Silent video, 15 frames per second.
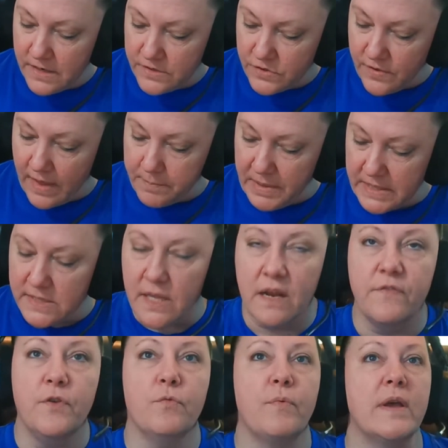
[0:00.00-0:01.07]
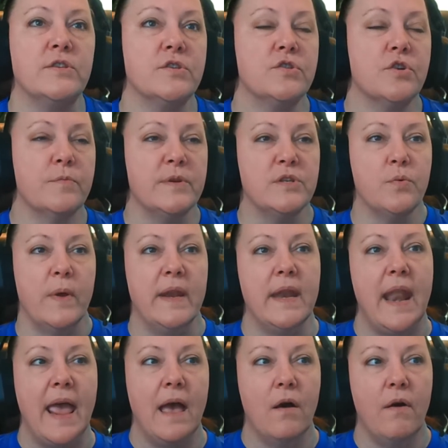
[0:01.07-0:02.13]
So that means that if you register
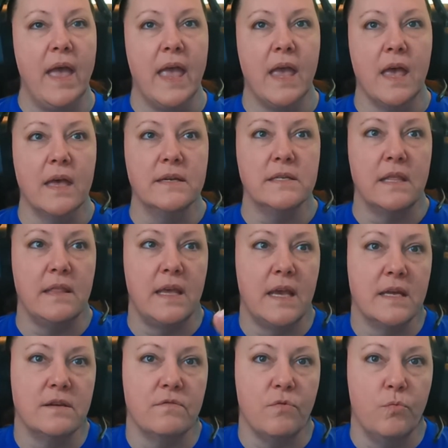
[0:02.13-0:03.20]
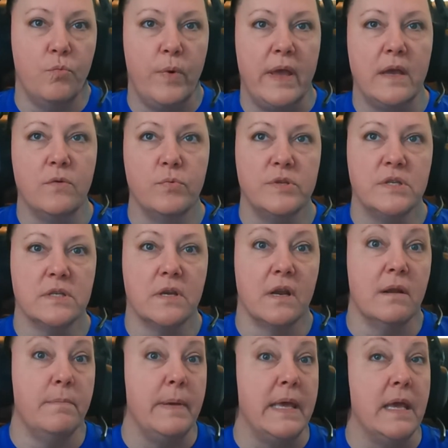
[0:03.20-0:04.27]
between now and the end of the week, which is going
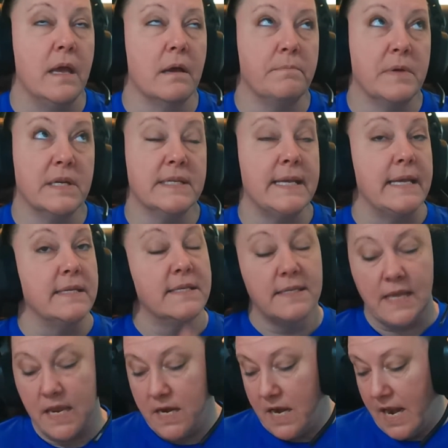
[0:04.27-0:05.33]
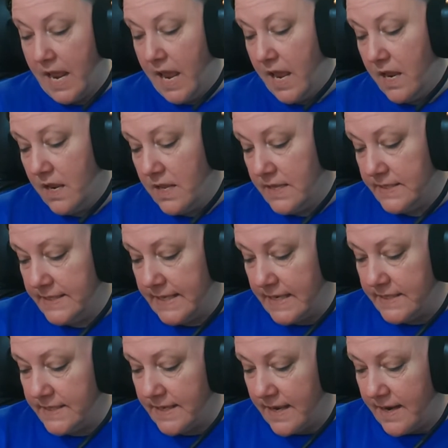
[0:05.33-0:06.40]
to be, I'm going to say Sunday, let's
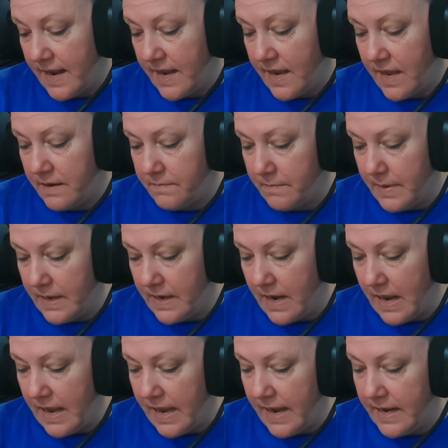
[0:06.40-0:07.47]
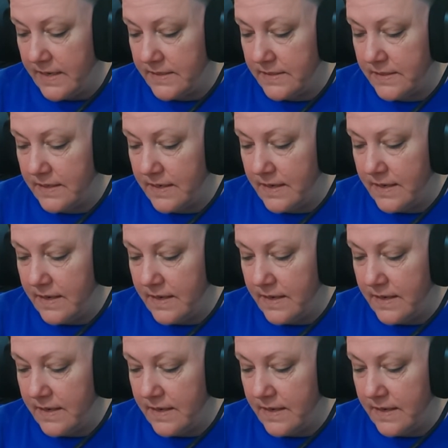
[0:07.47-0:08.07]
say Sunday at midnight,